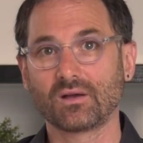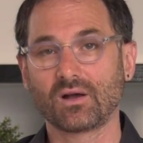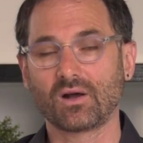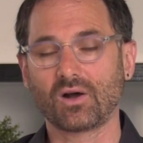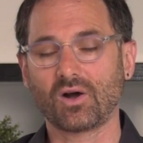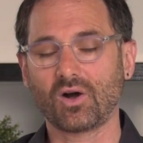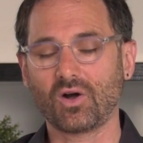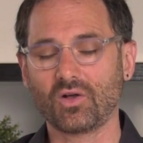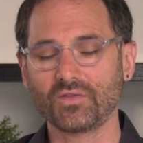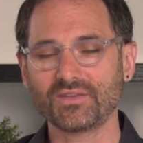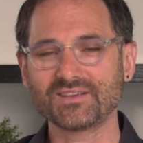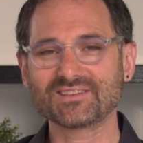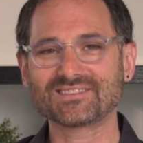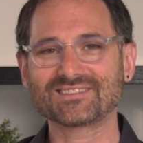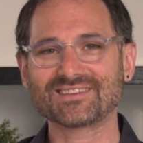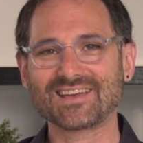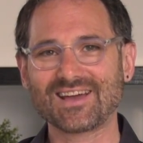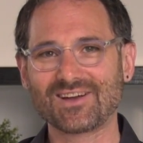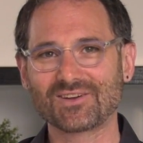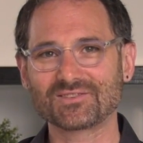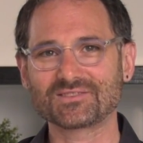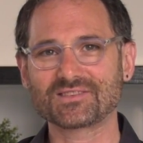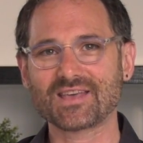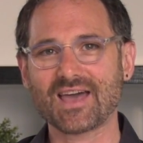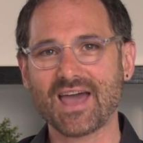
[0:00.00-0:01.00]
All these
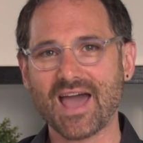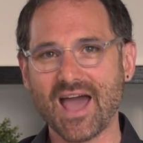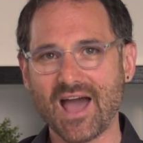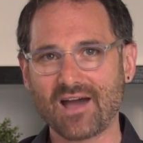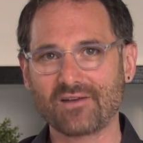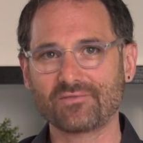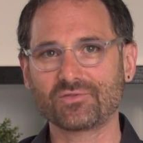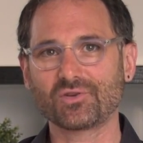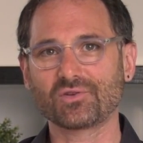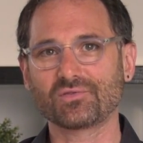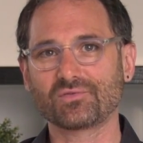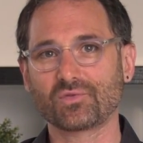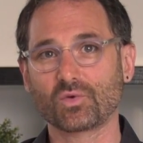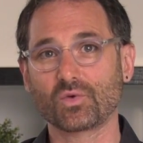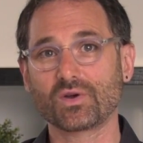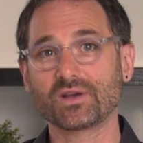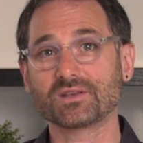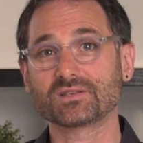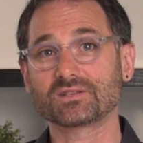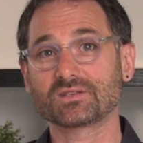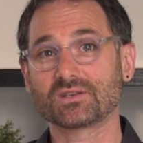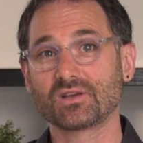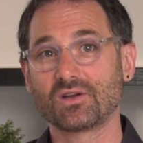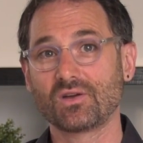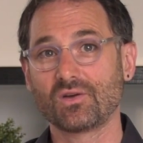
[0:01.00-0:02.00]
sounds that have your
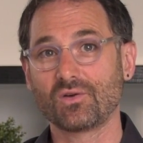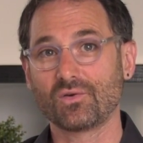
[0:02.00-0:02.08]
voice,